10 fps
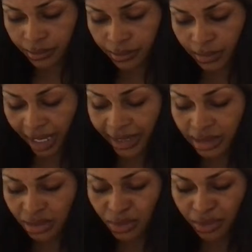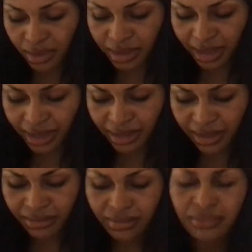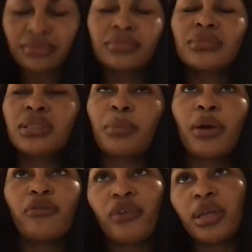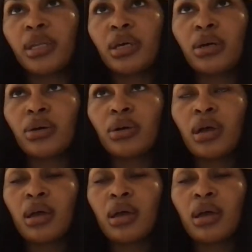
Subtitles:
I just ordered like some Alfredo